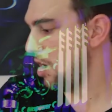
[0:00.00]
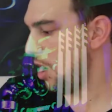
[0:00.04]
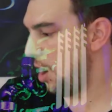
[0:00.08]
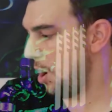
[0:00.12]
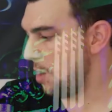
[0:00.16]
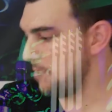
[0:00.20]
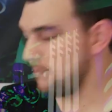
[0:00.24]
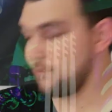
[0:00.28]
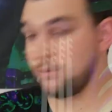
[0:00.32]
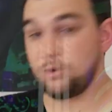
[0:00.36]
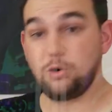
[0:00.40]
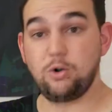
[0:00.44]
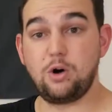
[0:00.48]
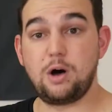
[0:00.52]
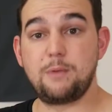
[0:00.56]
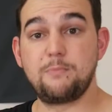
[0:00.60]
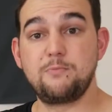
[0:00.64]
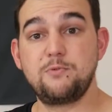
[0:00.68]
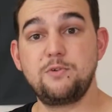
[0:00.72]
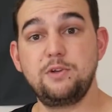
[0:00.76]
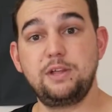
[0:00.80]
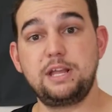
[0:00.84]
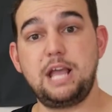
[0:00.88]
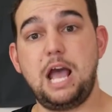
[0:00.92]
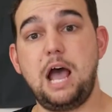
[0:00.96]
overall I'm
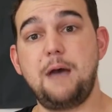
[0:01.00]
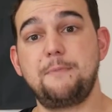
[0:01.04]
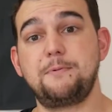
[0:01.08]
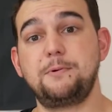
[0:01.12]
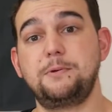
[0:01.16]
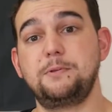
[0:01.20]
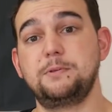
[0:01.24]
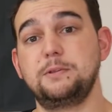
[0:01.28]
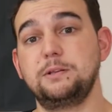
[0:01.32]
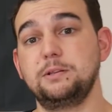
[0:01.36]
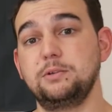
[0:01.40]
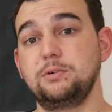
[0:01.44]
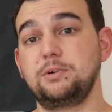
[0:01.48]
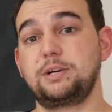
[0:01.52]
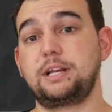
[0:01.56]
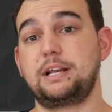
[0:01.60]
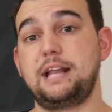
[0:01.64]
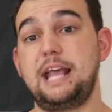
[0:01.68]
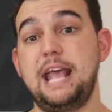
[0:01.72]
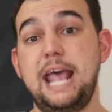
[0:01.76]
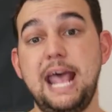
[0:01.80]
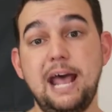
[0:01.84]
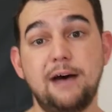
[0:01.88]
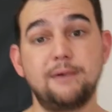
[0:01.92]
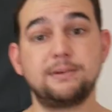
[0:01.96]
really happy with the look and
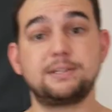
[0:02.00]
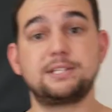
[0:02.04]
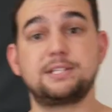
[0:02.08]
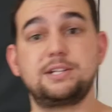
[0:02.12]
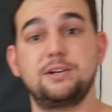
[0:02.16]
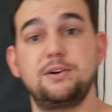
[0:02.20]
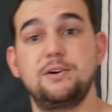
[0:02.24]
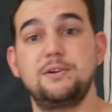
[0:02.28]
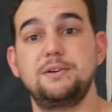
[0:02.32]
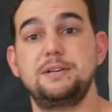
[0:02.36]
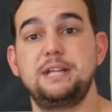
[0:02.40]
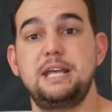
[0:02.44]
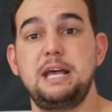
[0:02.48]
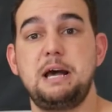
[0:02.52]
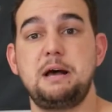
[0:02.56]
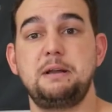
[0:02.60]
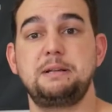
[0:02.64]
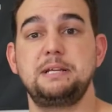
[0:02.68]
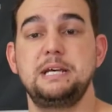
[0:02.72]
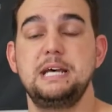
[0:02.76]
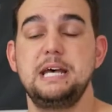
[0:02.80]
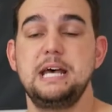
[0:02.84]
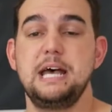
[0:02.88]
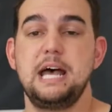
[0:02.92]
how it's turned out.